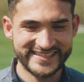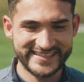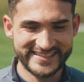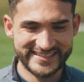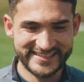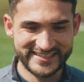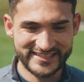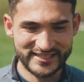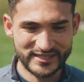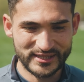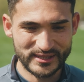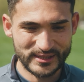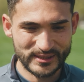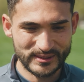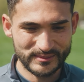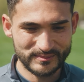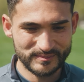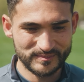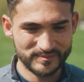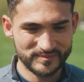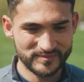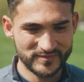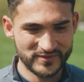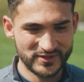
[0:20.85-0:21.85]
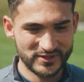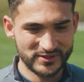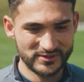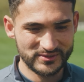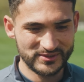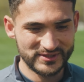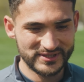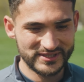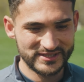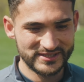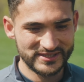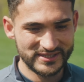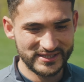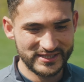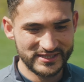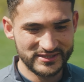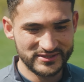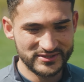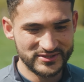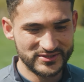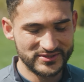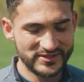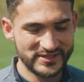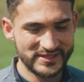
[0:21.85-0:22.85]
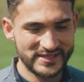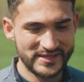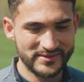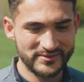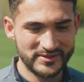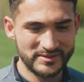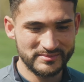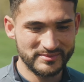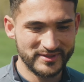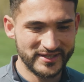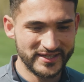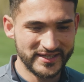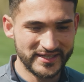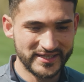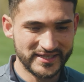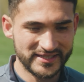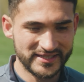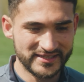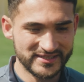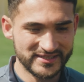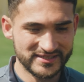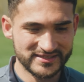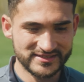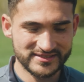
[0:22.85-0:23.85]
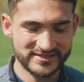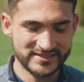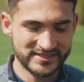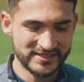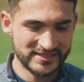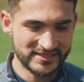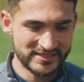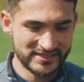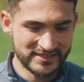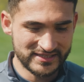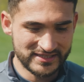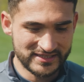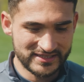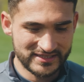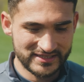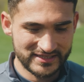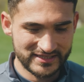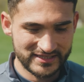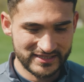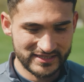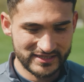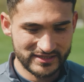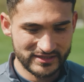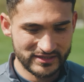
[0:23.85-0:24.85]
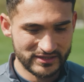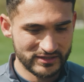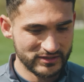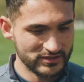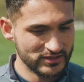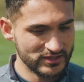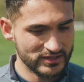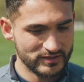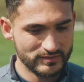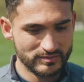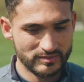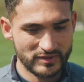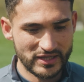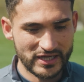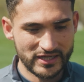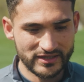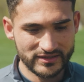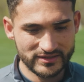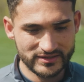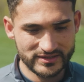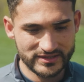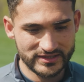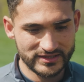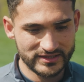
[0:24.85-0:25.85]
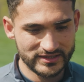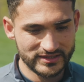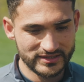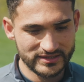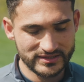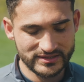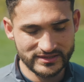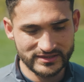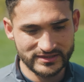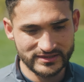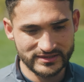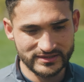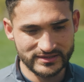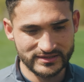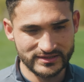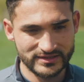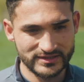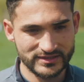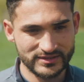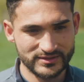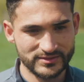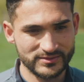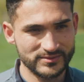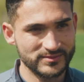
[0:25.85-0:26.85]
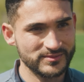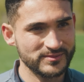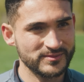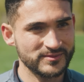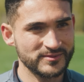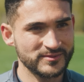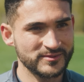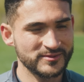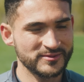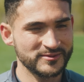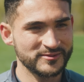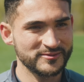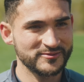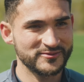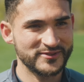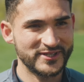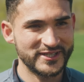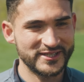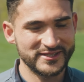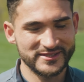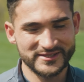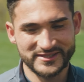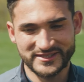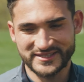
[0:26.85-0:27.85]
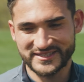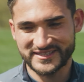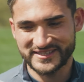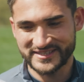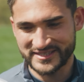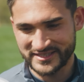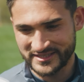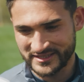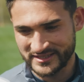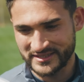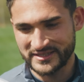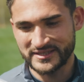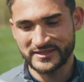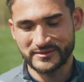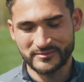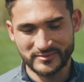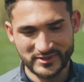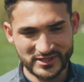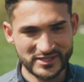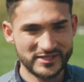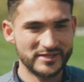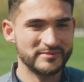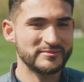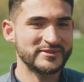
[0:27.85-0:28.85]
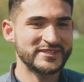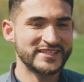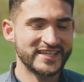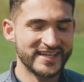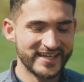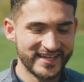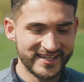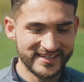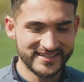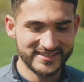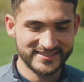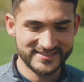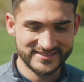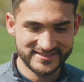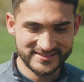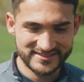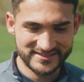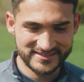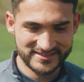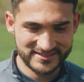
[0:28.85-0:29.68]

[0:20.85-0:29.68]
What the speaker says: You know, the industry that we play in, and, you know, just proud to, you know, finally become a dad and,